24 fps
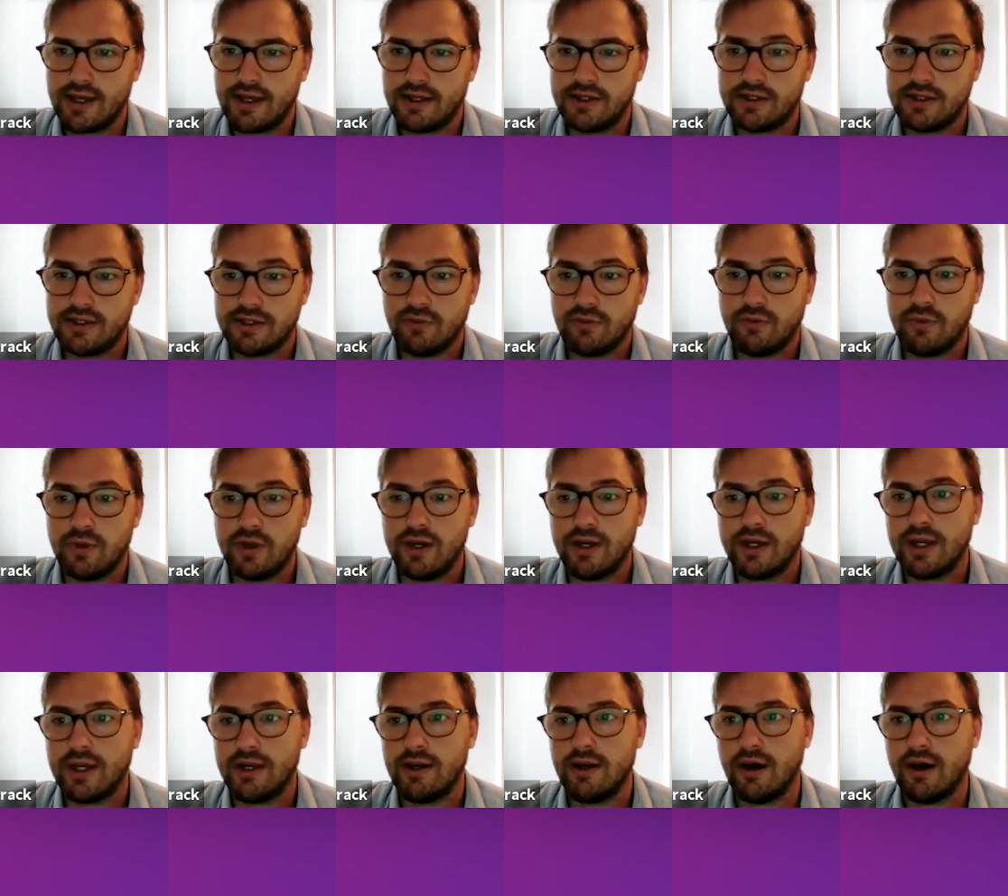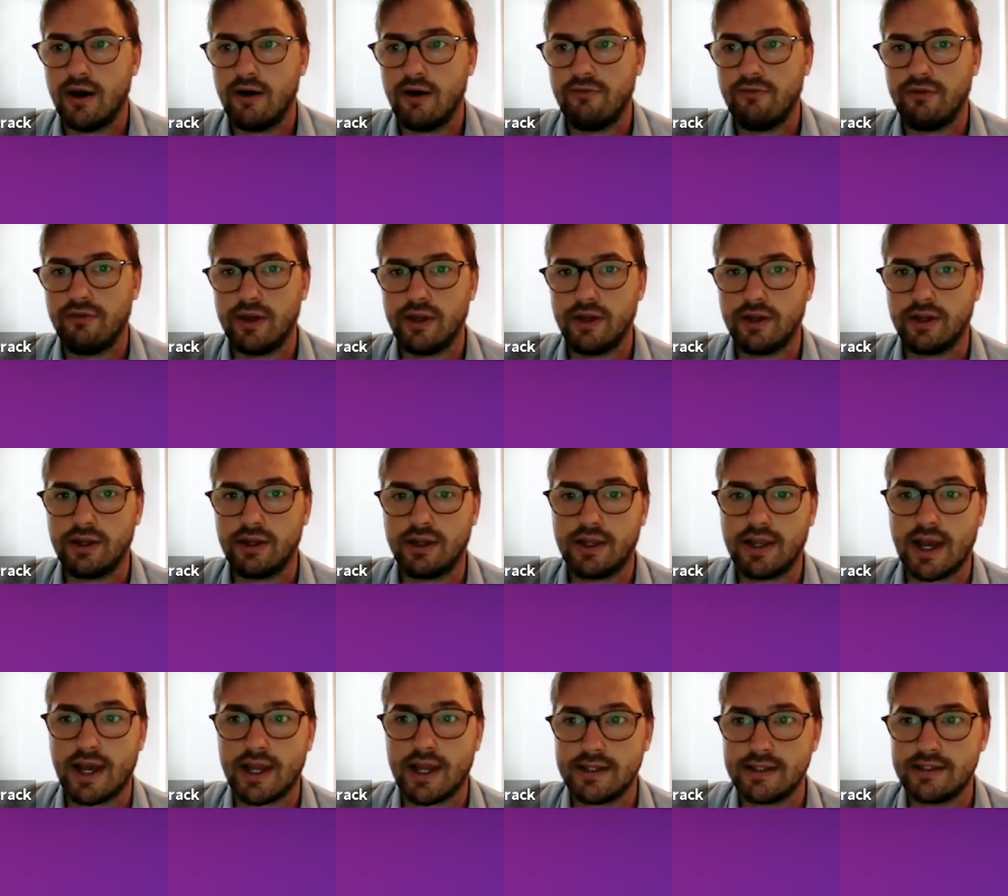Does it work in other
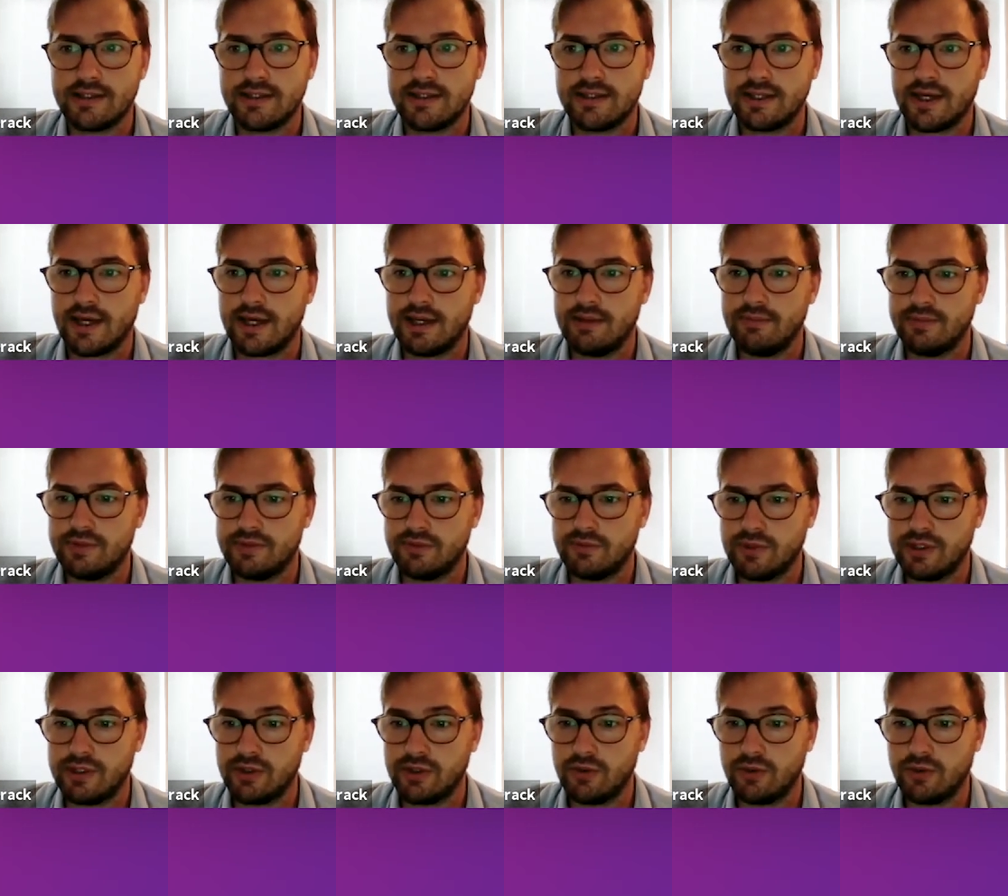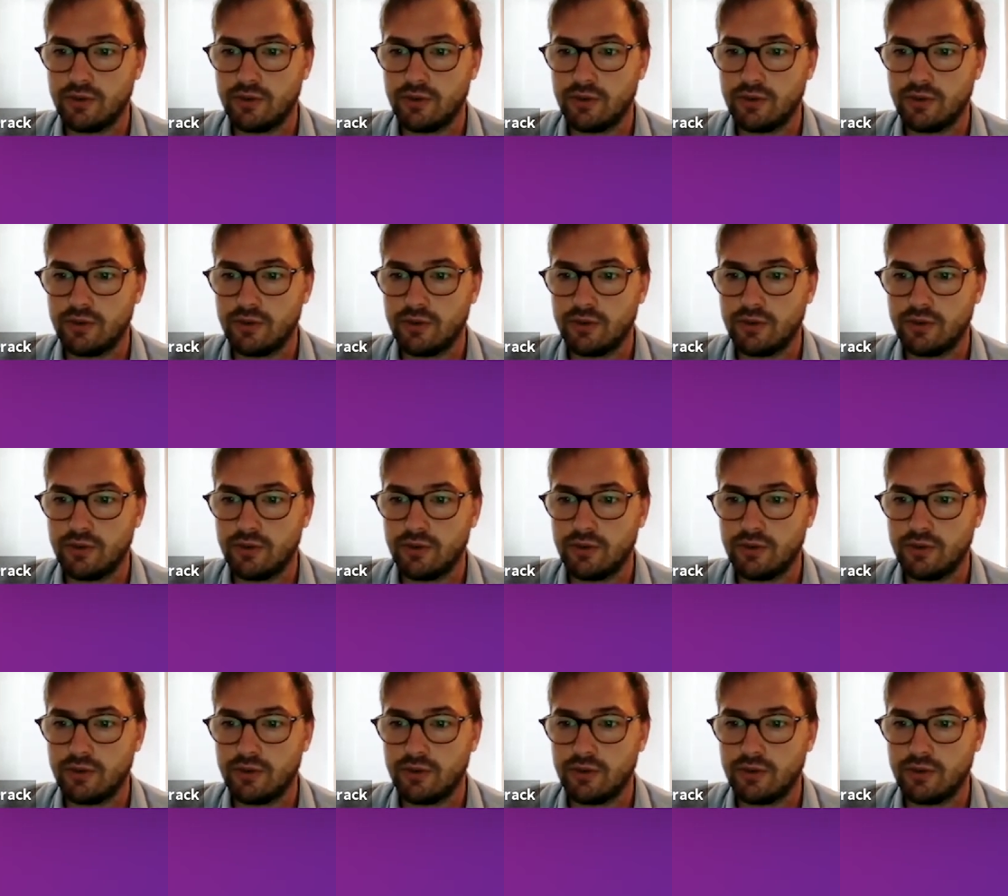cancer types which